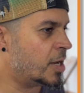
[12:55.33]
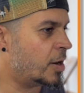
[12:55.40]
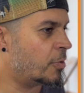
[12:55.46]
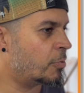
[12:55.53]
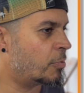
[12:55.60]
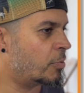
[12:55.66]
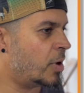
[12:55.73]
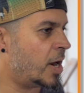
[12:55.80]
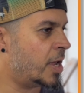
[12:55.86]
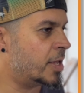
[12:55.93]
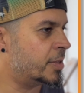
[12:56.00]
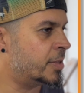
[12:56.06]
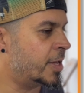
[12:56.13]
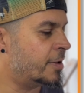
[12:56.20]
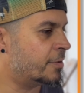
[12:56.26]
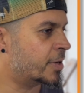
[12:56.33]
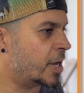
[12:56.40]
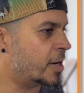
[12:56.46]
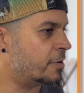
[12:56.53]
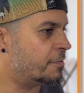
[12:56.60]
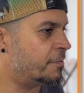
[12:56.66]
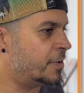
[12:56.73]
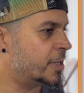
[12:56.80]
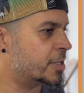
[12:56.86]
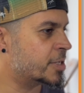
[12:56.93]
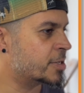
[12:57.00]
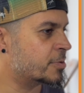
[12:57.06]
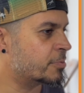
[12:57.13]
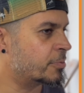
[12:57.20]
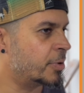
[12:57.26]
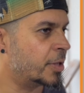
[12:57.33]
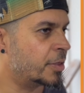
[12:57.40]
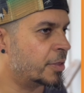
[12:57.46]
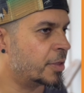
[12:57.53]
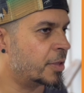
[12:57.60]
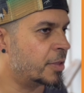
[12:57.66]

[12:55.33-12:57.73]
a red that kind of fits with